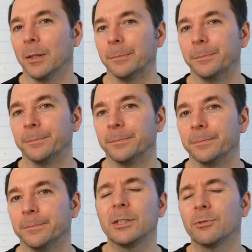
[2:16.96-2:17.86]
Pro.
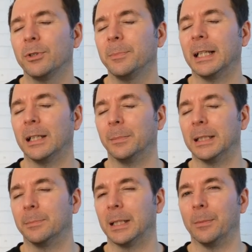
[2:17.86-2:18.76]
This threw me a little
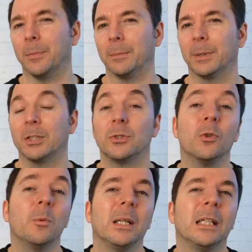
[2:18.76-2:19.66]
bit to begin with,
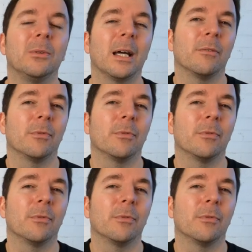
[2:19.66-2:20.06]
because normally you'd